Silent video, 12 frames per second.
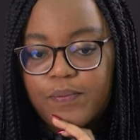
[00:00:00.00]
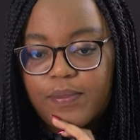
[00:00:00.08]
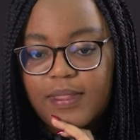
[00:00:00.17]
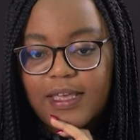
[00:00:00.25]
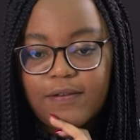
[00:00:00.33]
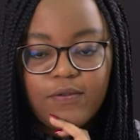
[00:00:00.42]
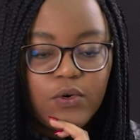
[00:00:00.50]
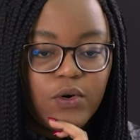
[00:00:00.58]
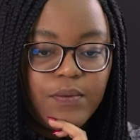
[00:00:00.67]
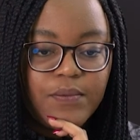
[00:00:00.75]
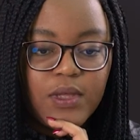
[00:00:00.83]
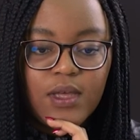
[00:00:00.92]

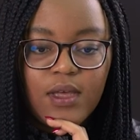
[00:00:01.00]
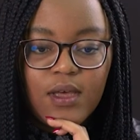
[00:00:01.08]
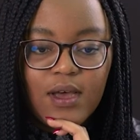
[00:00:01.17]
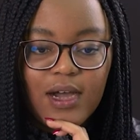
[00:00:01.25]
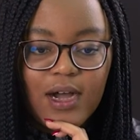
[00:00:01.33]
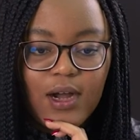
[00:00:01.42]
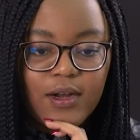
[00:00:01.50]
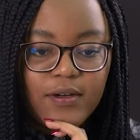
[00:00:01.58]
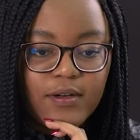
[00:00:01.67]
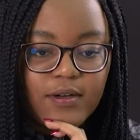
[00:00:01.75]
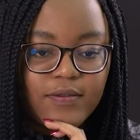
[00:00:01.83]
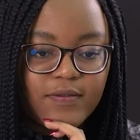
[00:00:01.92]
Therefore,
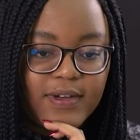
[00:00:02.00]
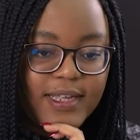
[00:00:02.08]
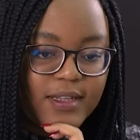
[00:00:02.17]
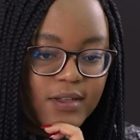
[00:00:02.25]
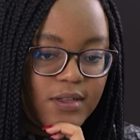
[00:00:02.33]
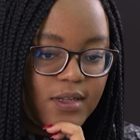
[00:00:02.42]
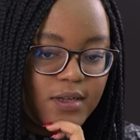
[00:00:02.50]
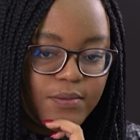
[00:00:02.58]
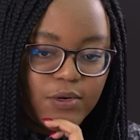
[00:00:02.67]
our final